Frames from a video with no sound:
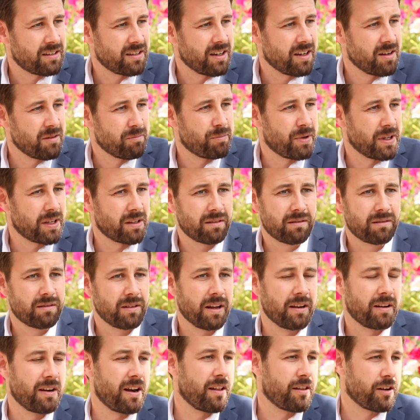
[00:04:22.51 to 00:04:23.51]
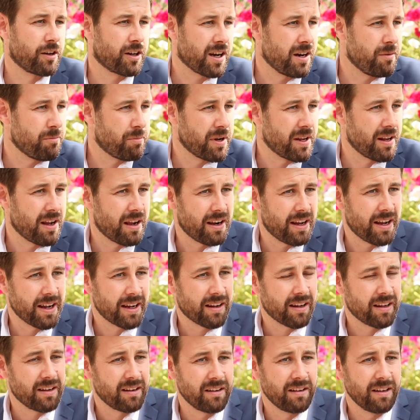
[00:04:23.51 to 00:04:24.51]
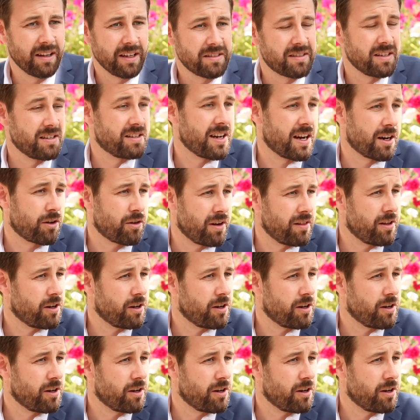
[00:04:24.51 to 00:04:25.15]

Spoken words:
But another company I like is Integra.